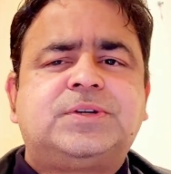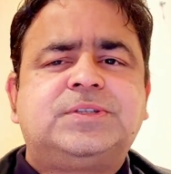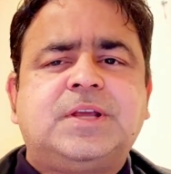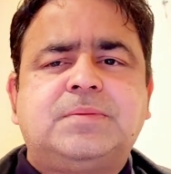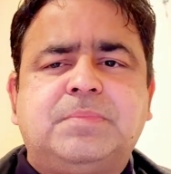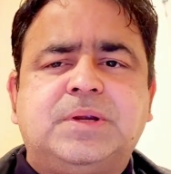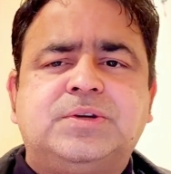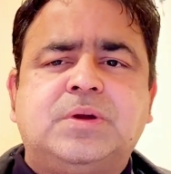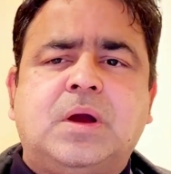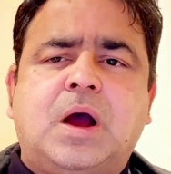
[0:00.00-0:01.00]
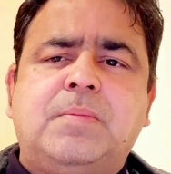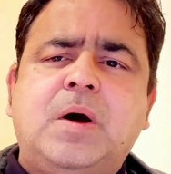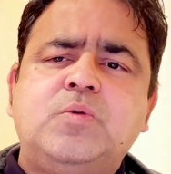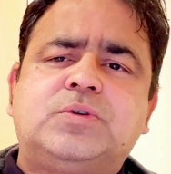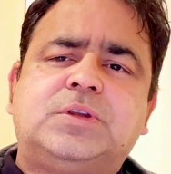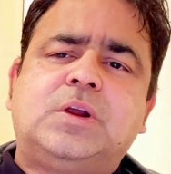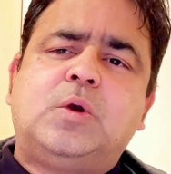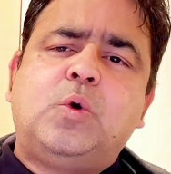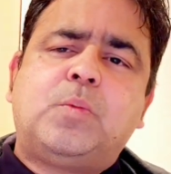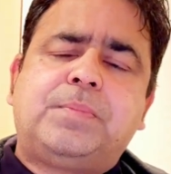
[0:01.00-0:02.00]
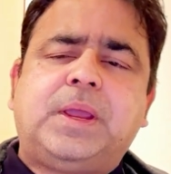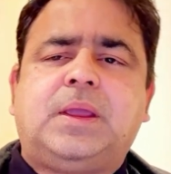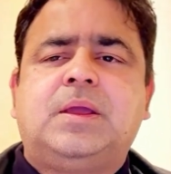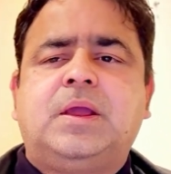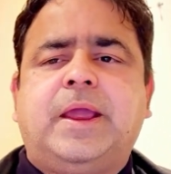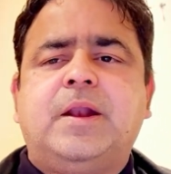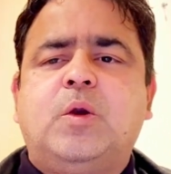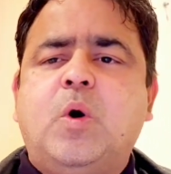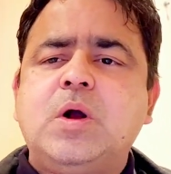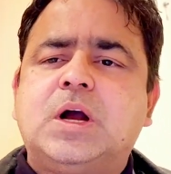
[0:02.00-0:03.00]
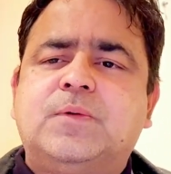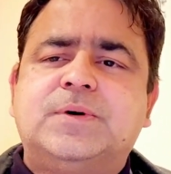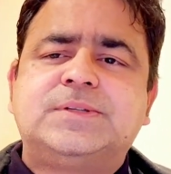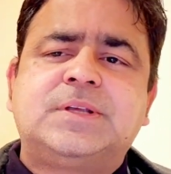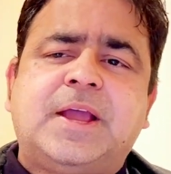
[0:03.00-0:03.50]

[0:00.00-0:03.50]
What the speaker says: resentment about their low pay and long hours